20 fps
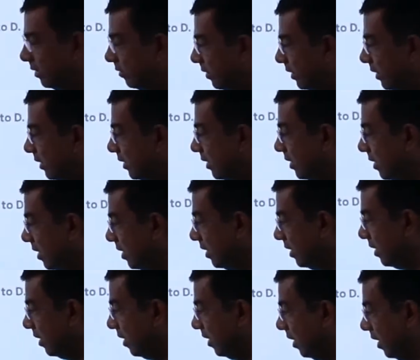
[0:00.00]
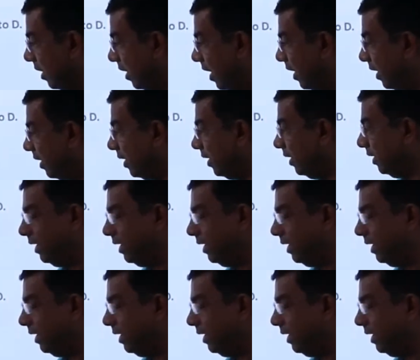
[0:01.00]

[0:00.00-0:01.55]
it with angle